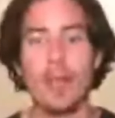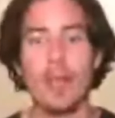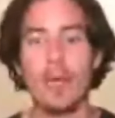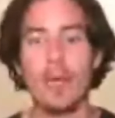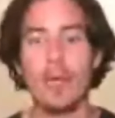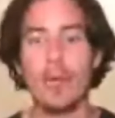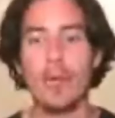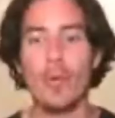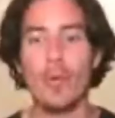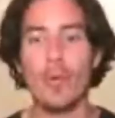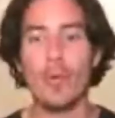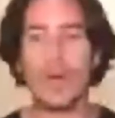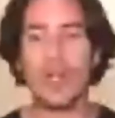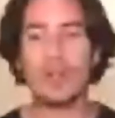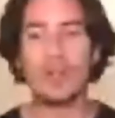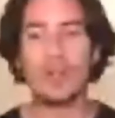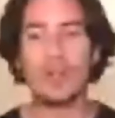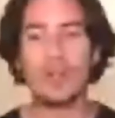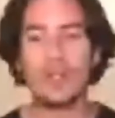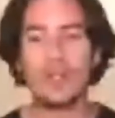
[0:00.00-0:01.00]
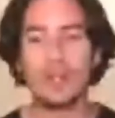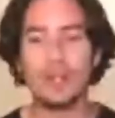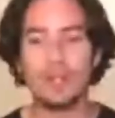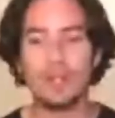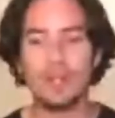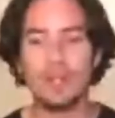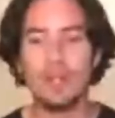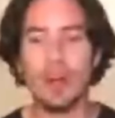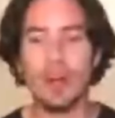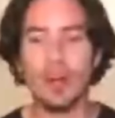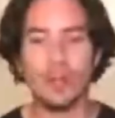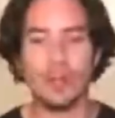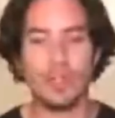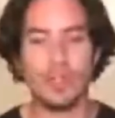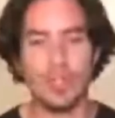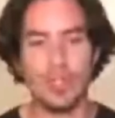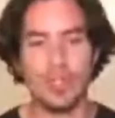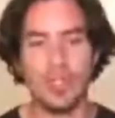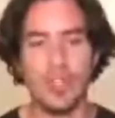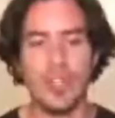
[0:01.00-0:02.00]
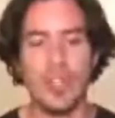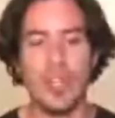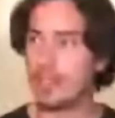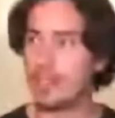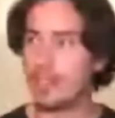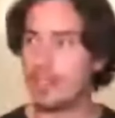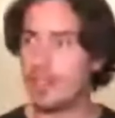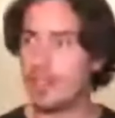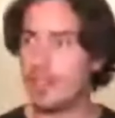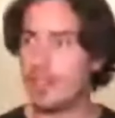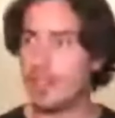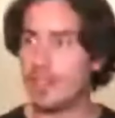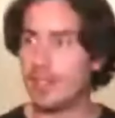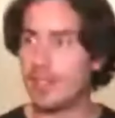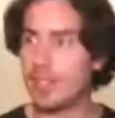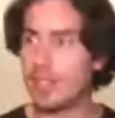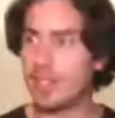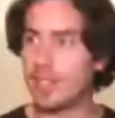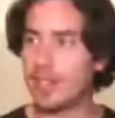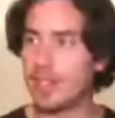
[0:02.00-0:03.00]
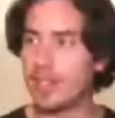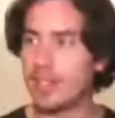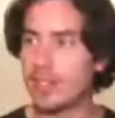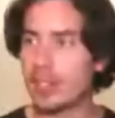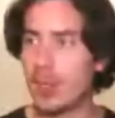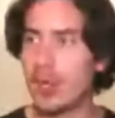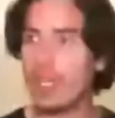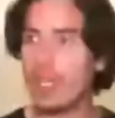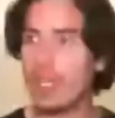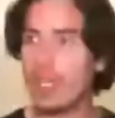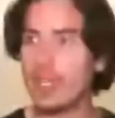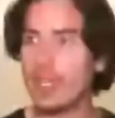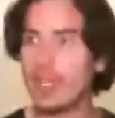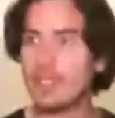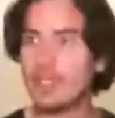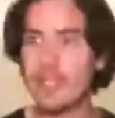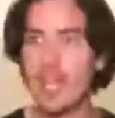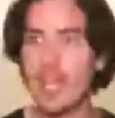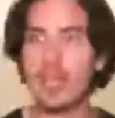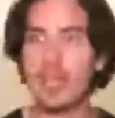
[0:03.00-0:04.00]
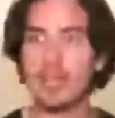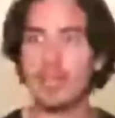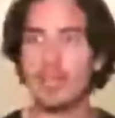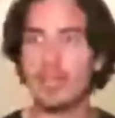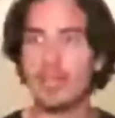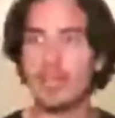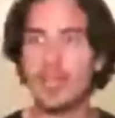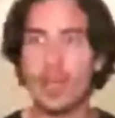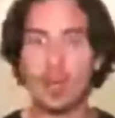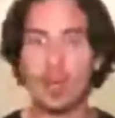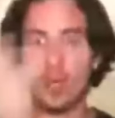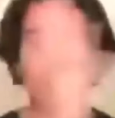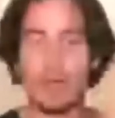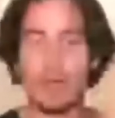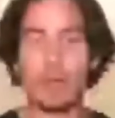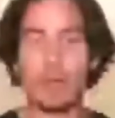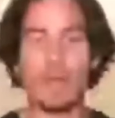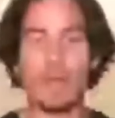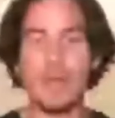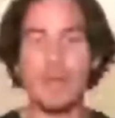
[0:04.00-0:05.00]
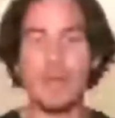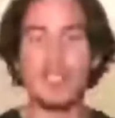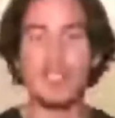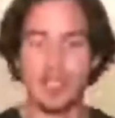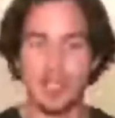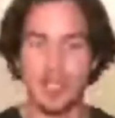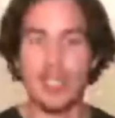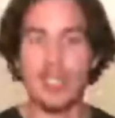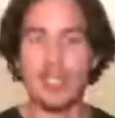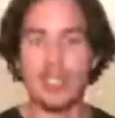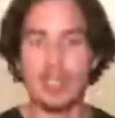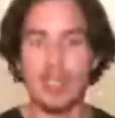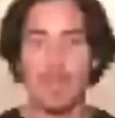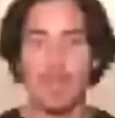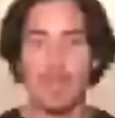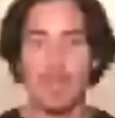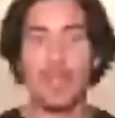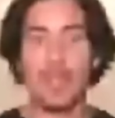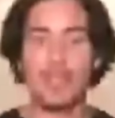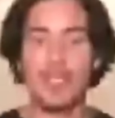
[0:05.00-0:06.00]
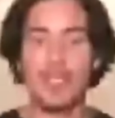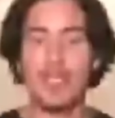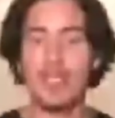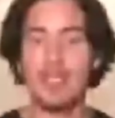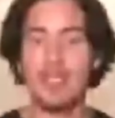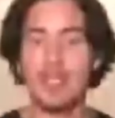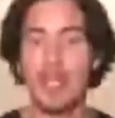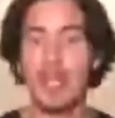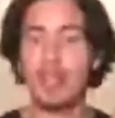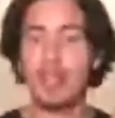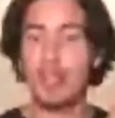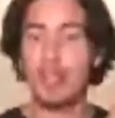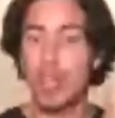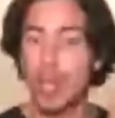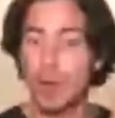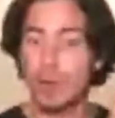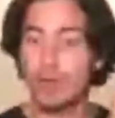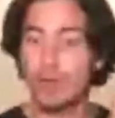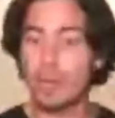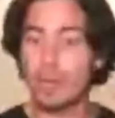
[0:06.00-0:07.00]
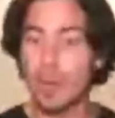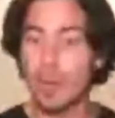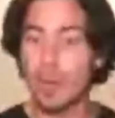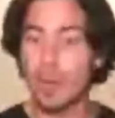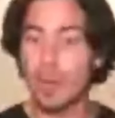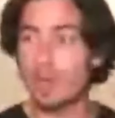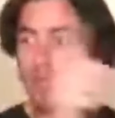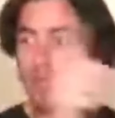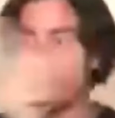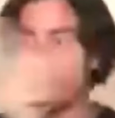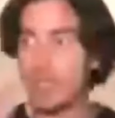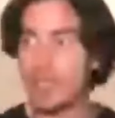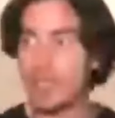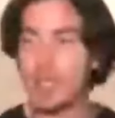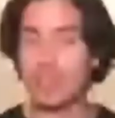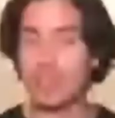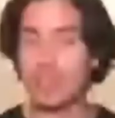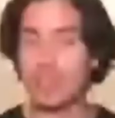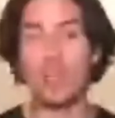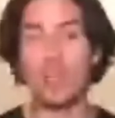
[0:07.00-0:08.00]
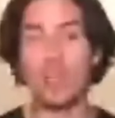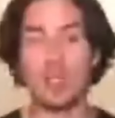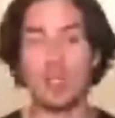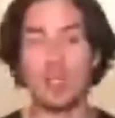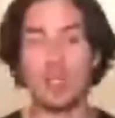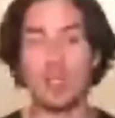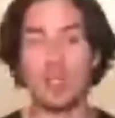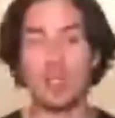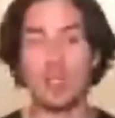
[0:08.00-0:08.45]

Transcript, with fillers: What would you vote? The soil is saying, no, the problem is the seed. The seed is saying, no, the problem is the soil.